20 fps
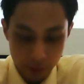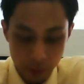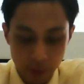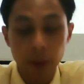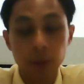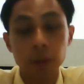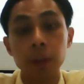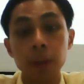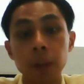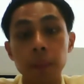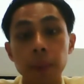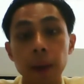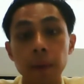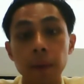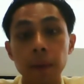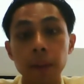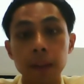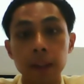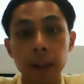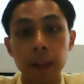down to the
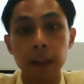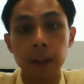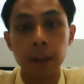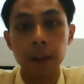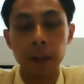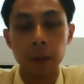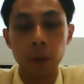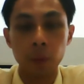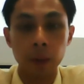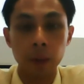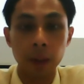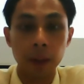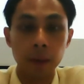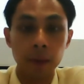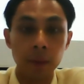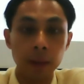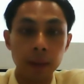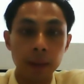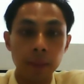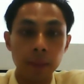parents again that when
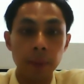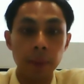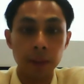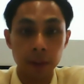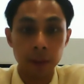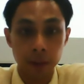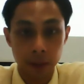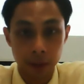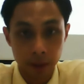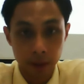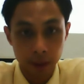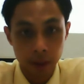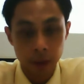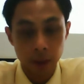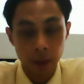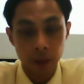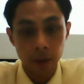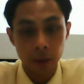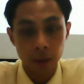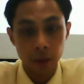we see patients
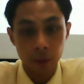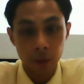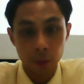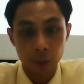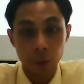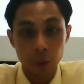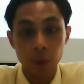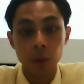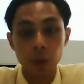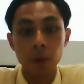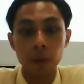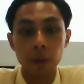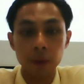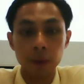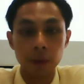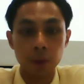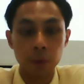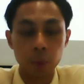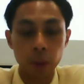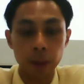do
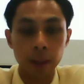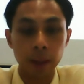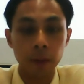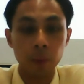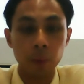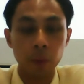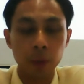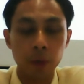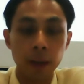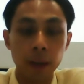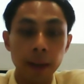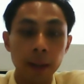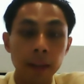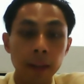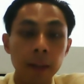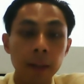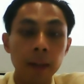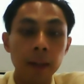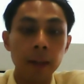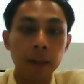sweat, we try
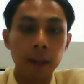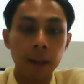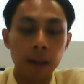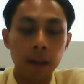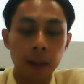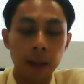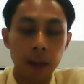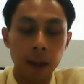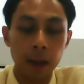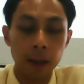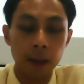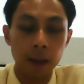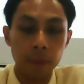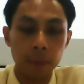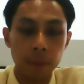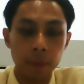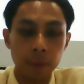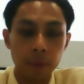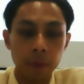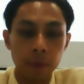and
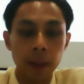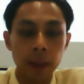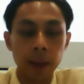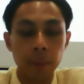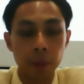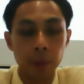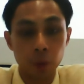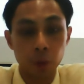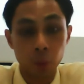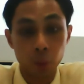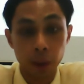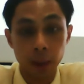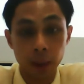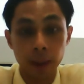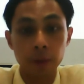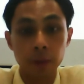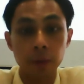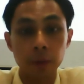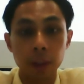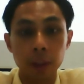dry up the sweat
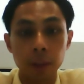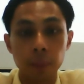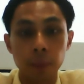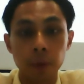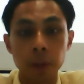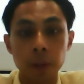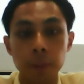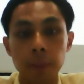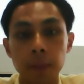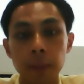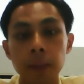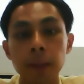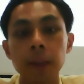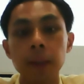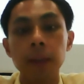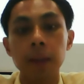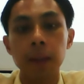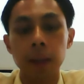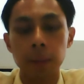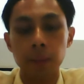as soon as possible,
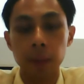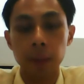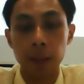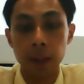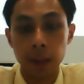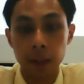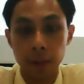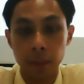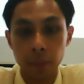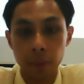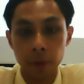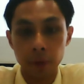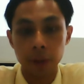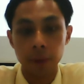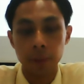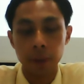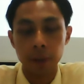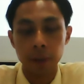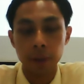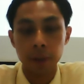keep the clean moist,
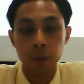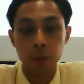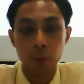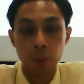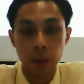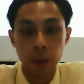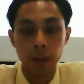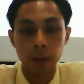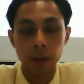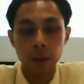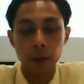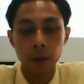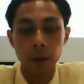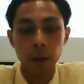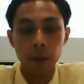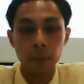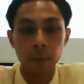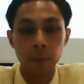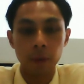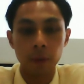because sweat
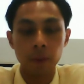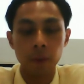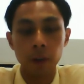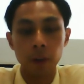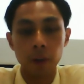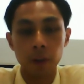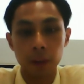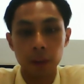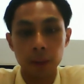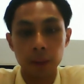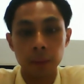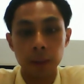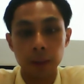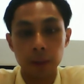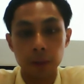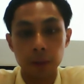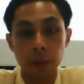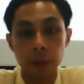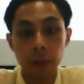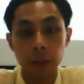over long term is
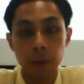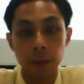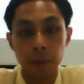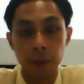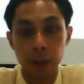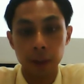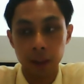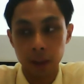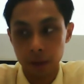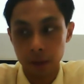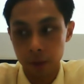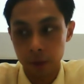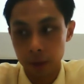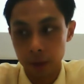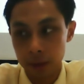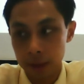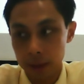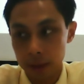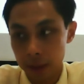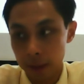also a return to the
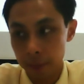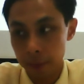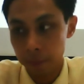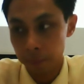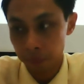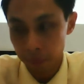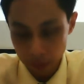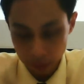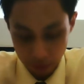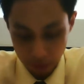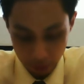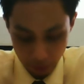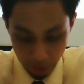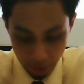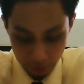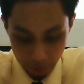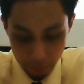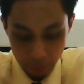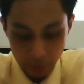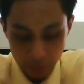skin.
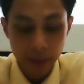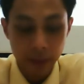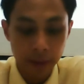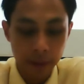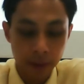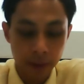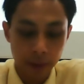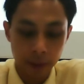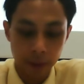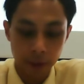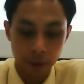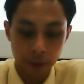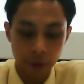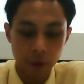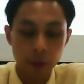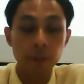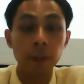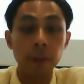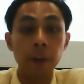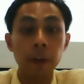And in Malaysia, it's also
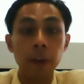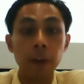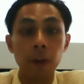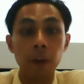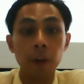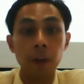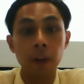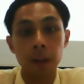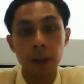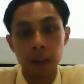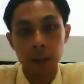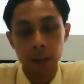a very hot